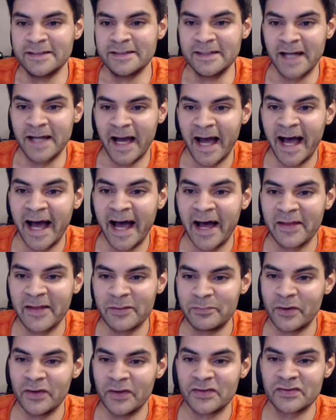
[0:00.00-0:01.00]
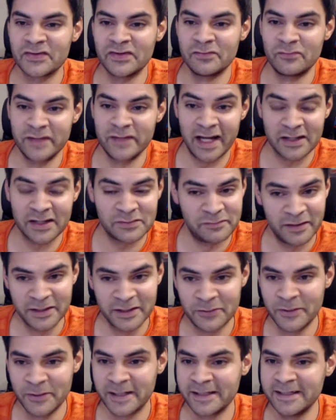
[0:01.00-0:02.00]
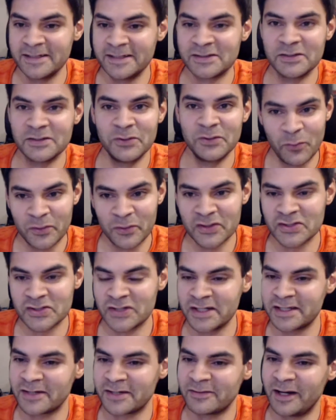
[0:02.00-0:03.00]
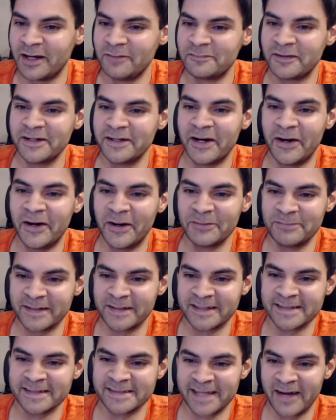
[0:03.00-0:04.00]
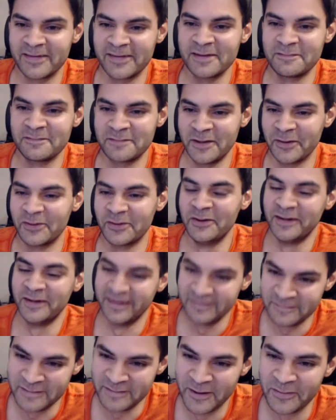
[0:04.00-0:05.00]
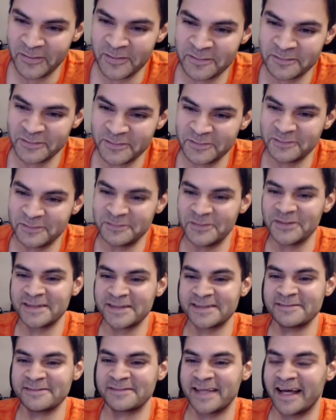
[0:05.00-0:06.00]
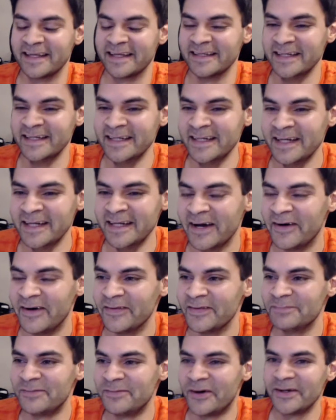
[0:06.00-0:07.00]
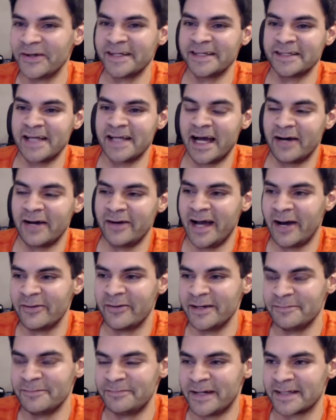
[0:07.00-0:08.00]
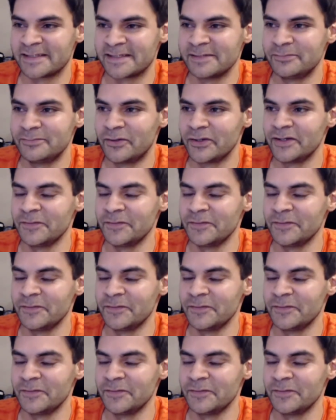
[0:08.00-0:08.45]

the person reacts very quickly to not want to strike the ground very hard, because now they feel the full force of that on the body and how it impacts the body.